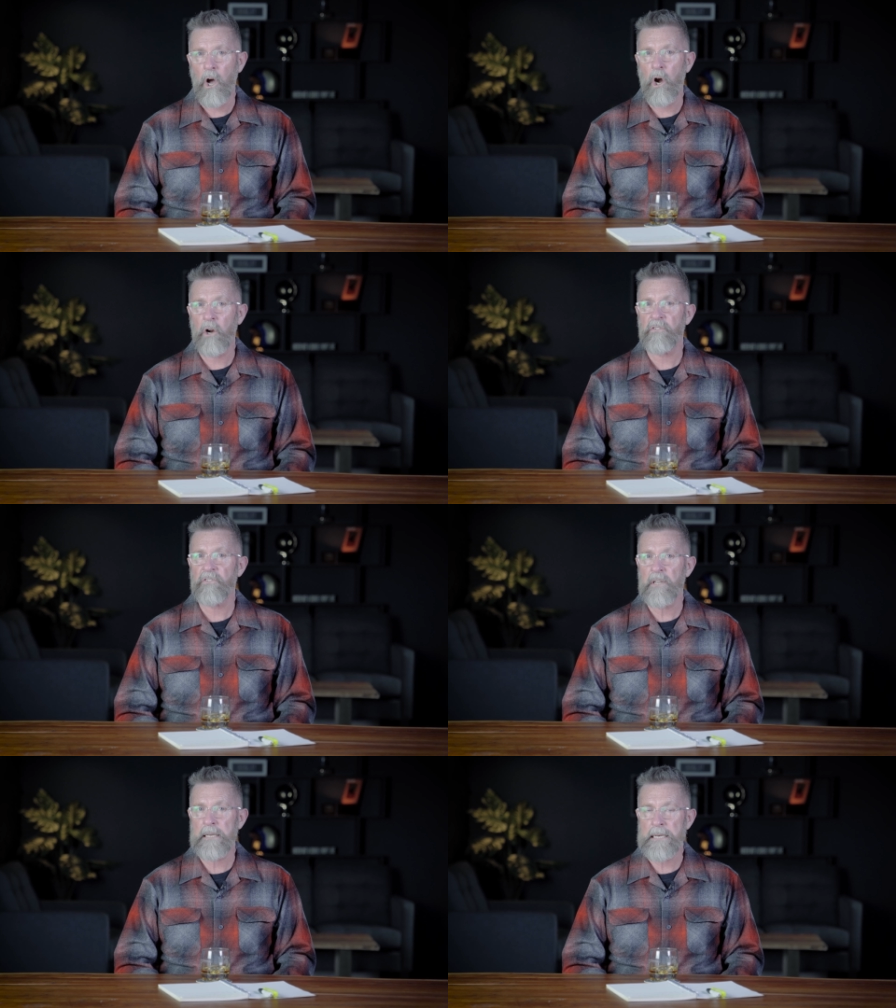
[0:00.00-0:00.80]
are
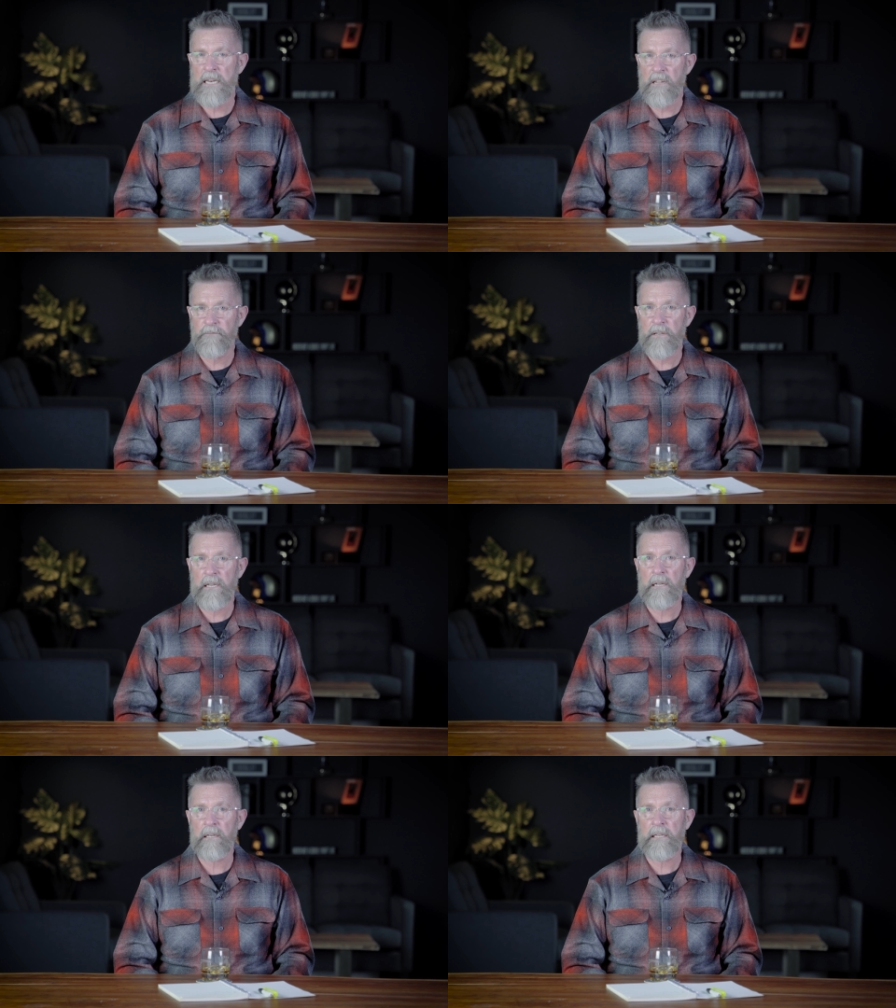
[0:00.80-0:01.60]

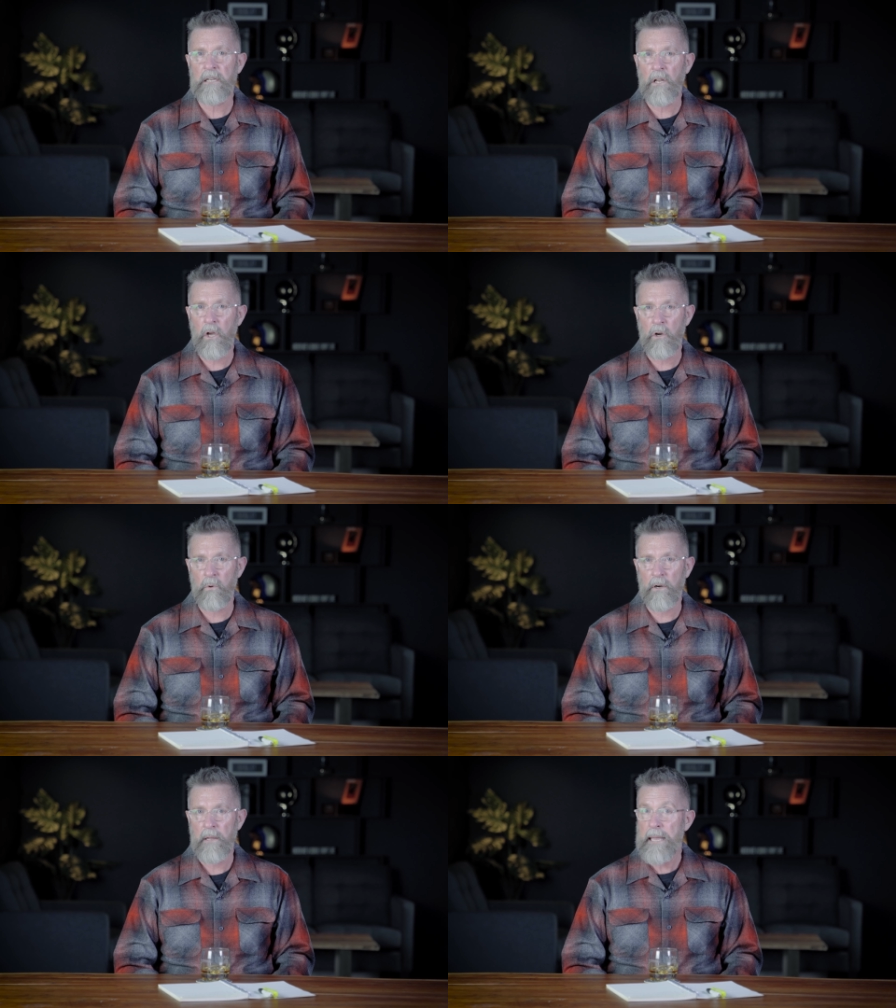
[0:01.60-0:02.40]
significantly
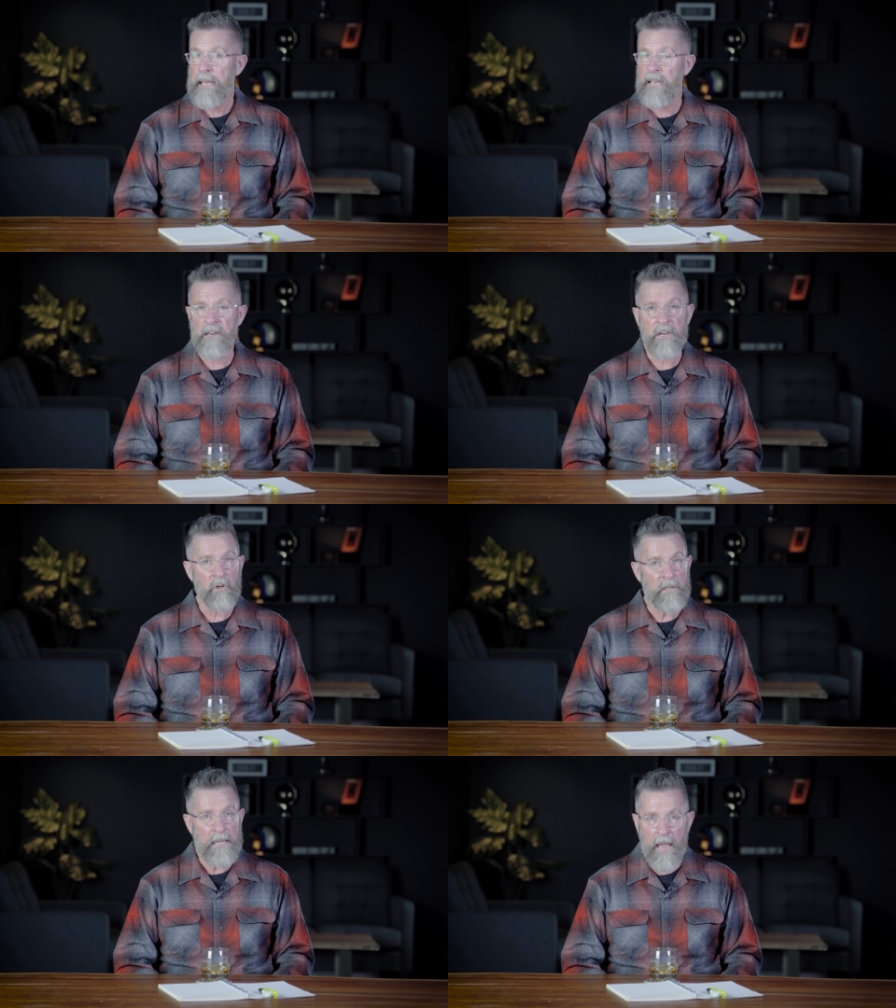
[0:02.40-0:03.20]
lower in
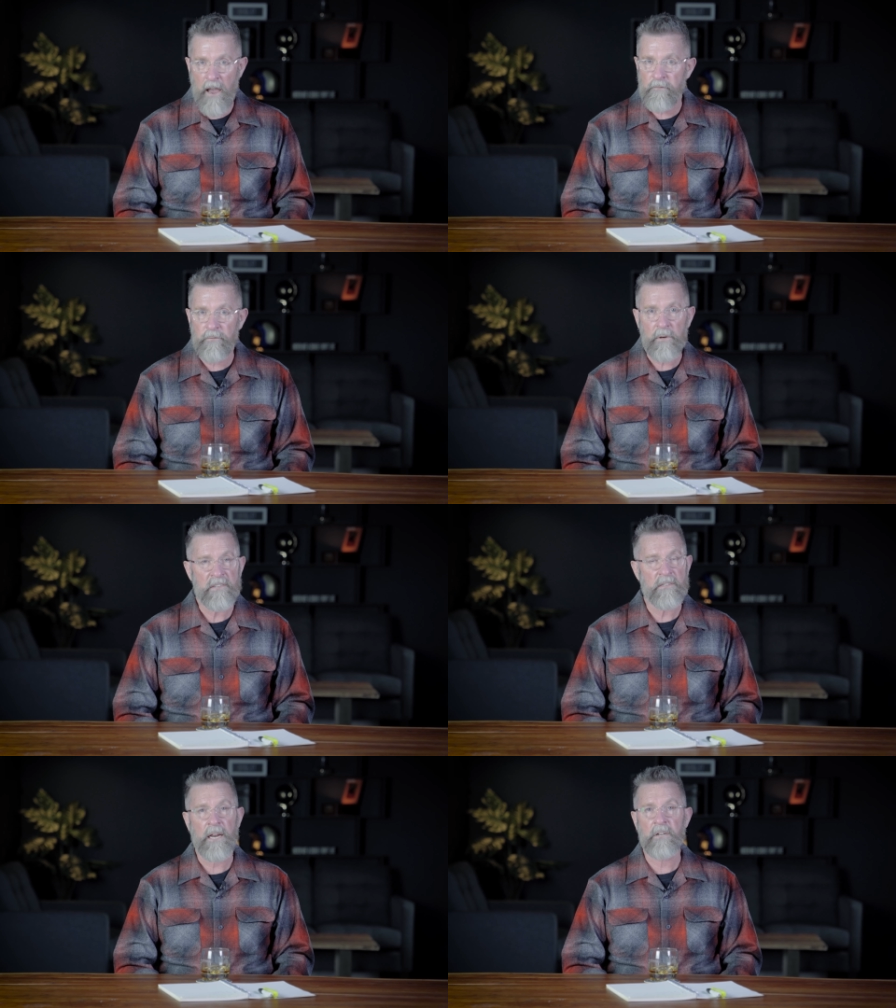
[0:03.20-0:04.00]
nearly every
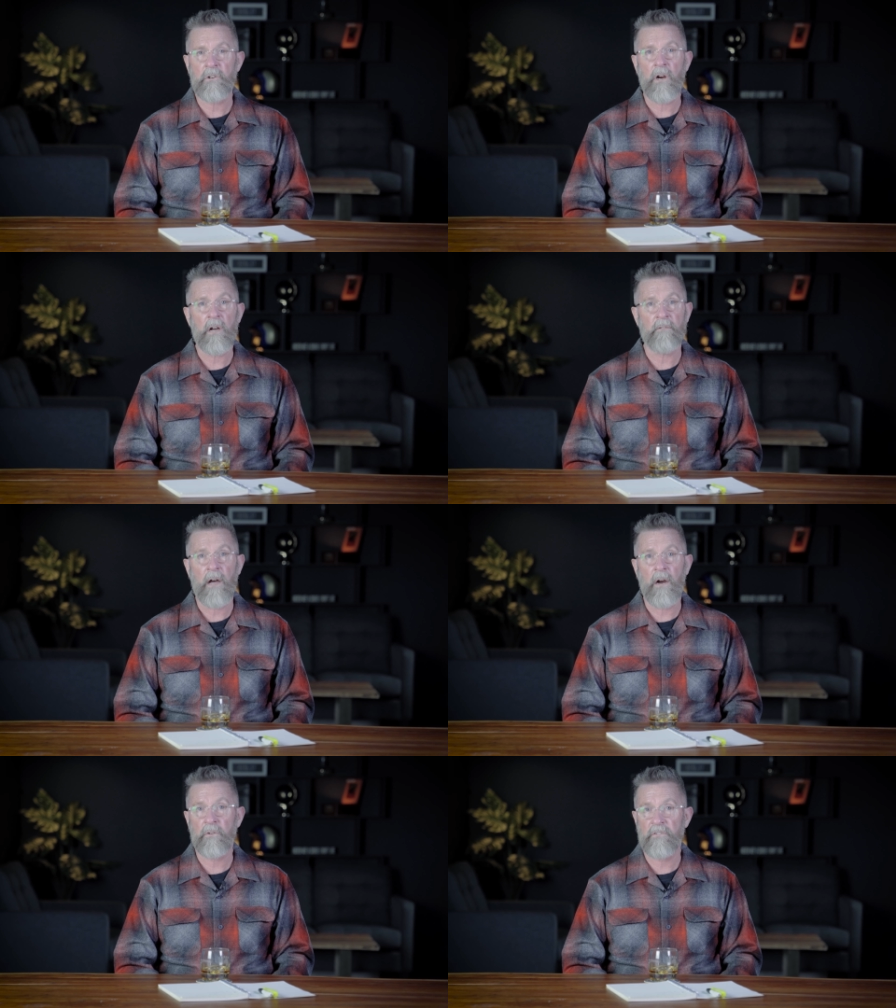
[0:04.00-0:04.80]
sector of
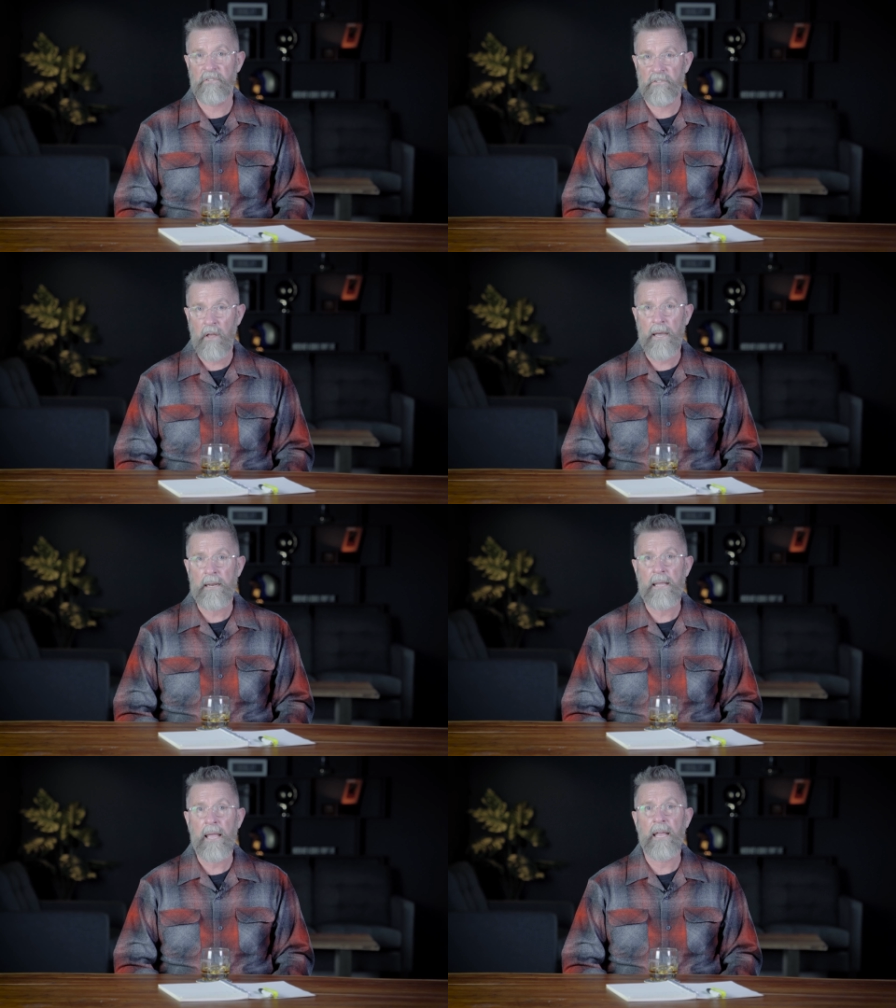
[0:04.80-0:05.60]
our
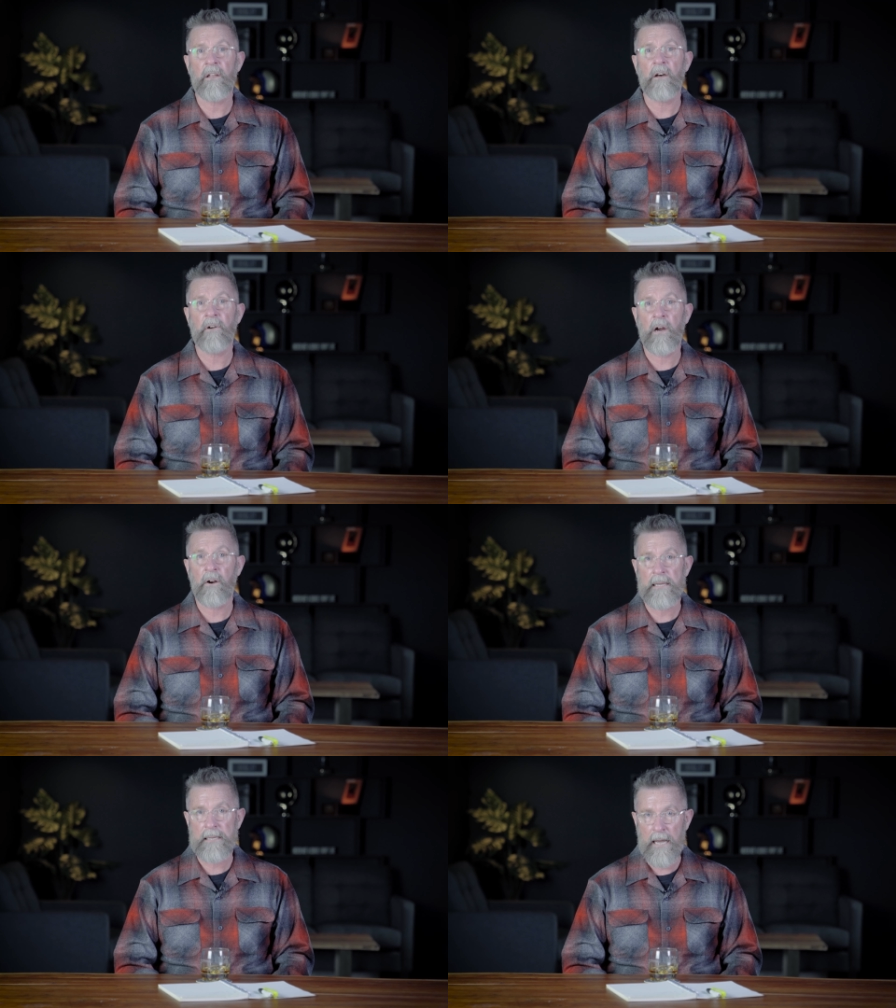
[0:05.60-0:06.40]
society and of
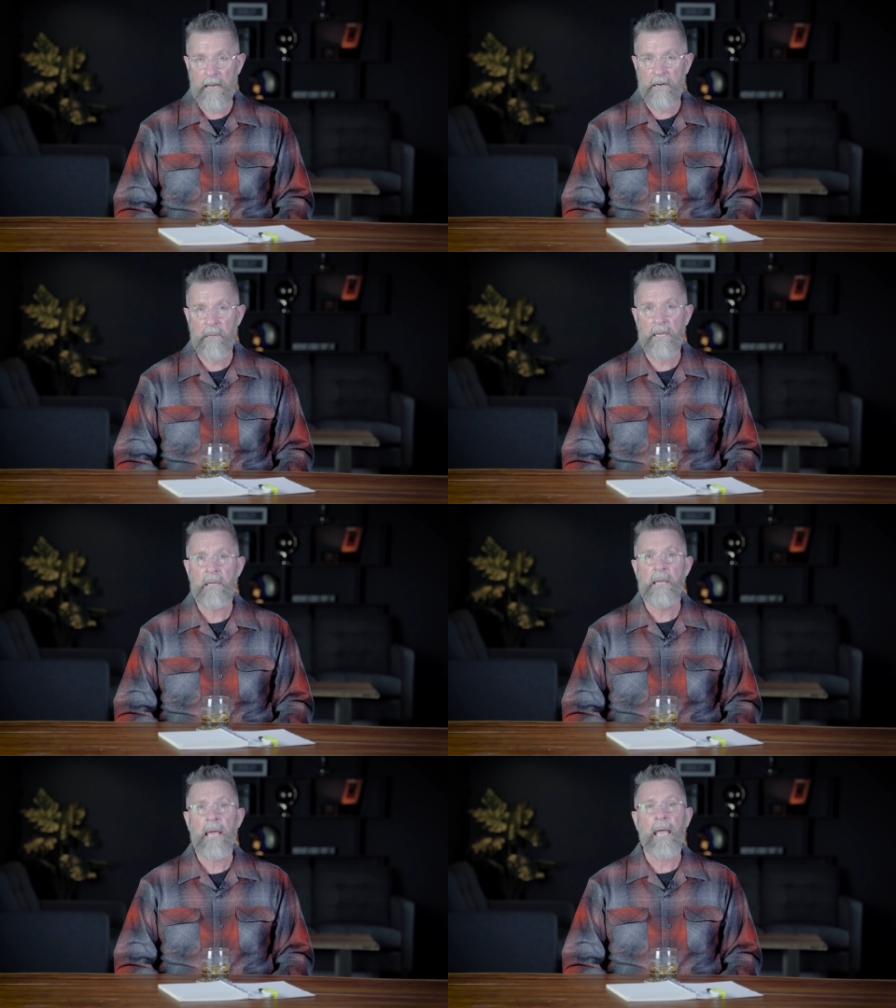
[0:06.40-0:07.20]
our economy
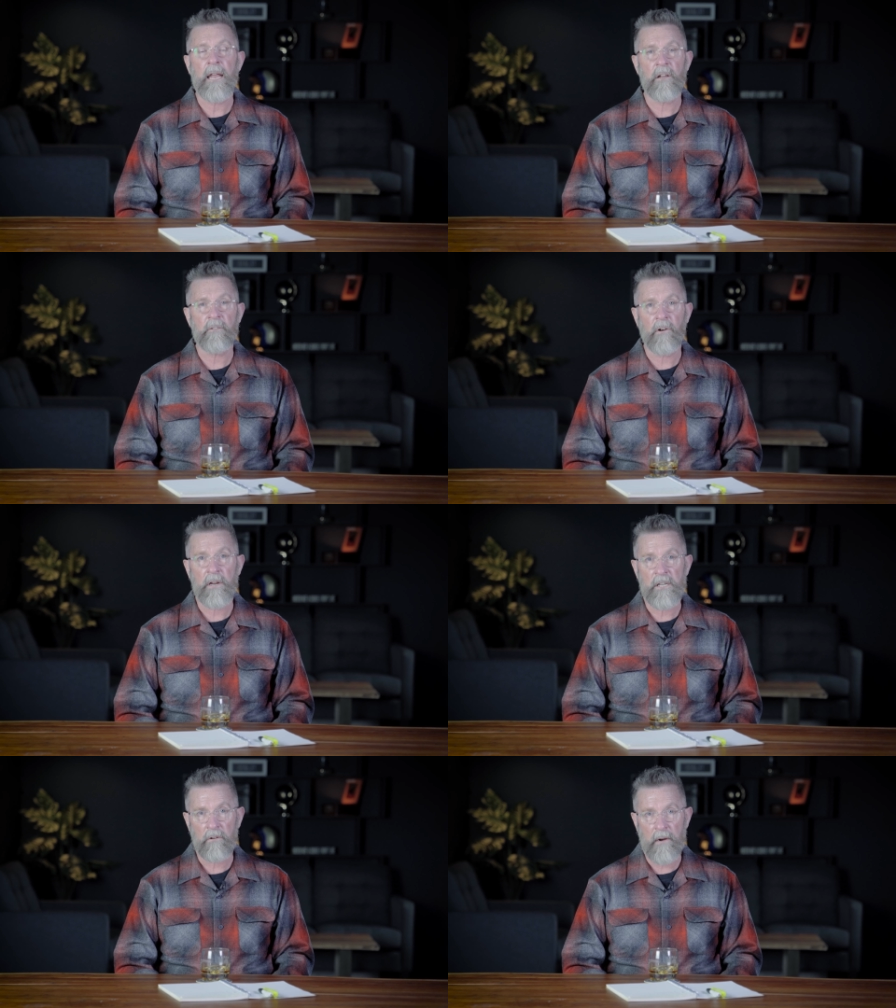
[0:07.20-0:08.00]
and of
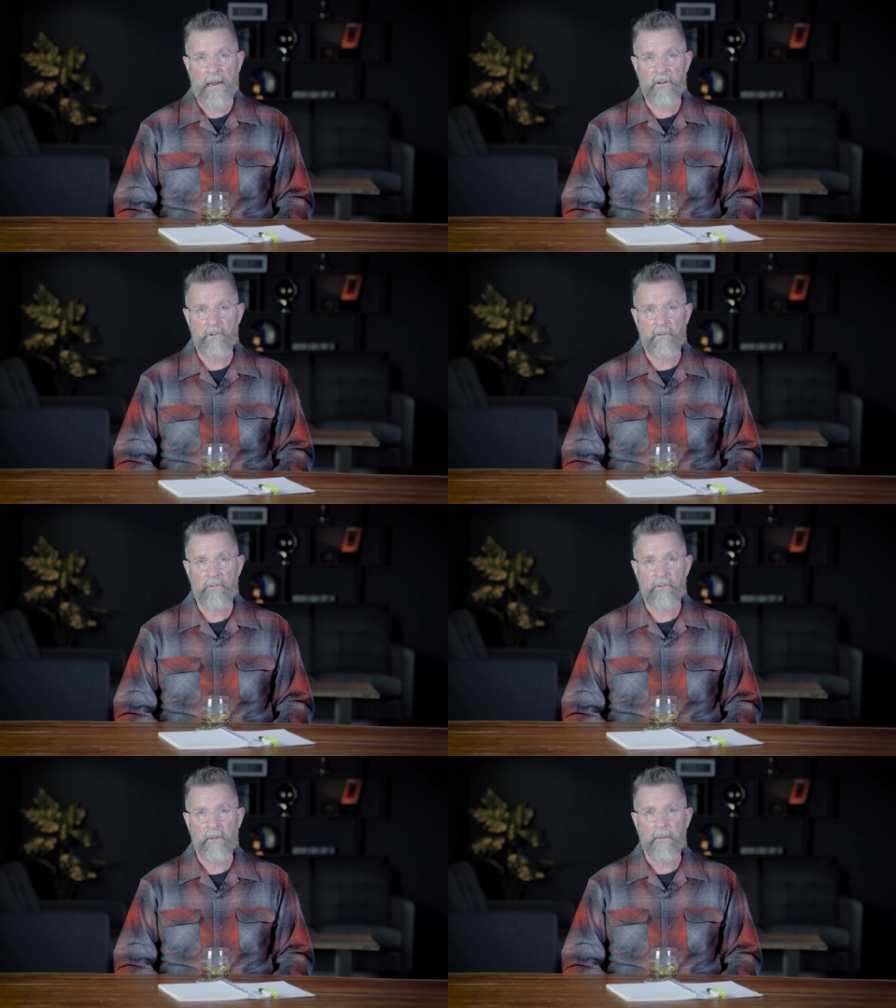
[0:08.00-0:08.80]
our
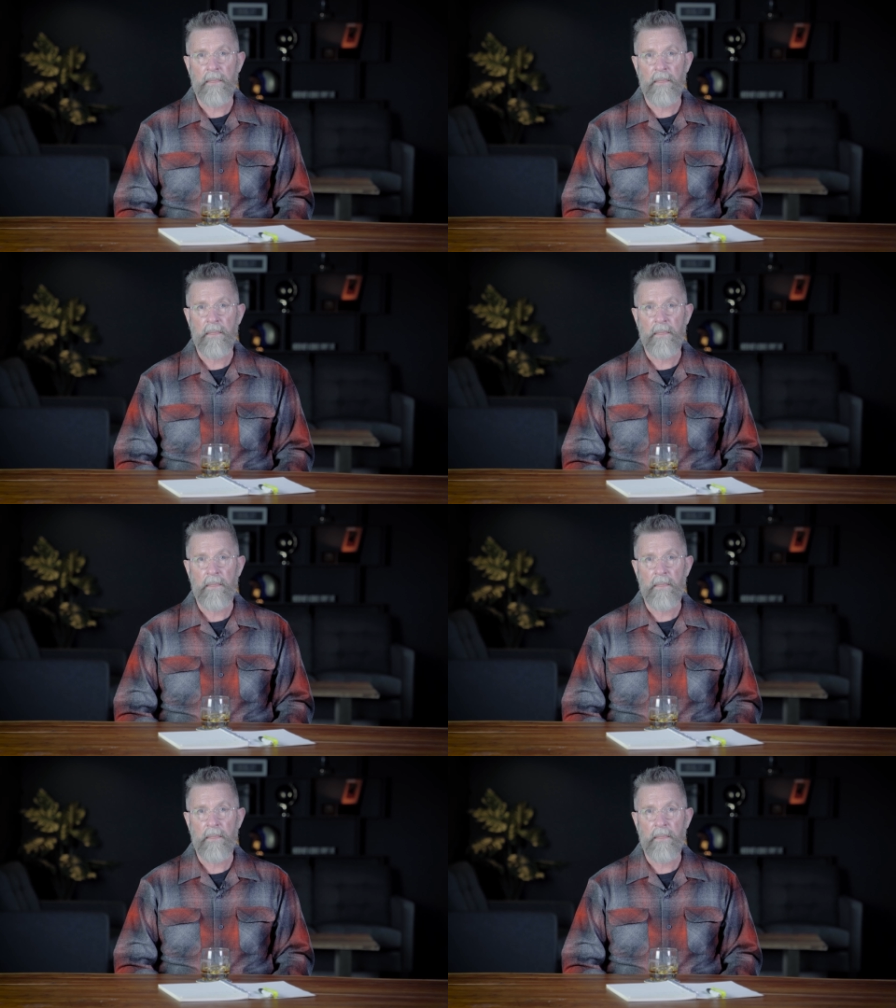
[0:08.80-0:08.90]
interactions.